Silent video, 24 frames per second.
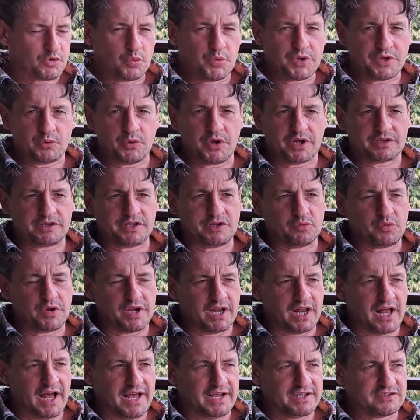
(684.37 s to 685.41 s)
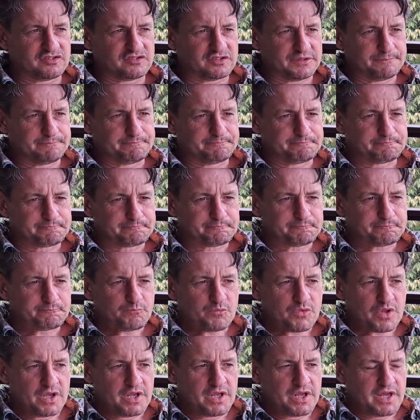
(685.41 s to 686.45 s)
We quickly realized
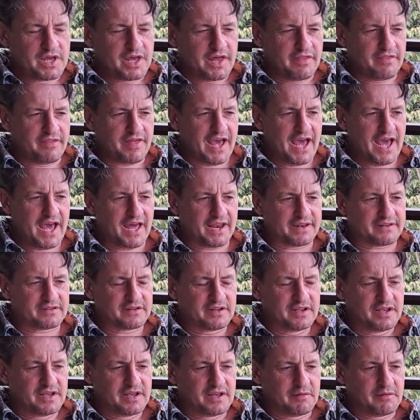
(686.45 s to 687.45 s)
that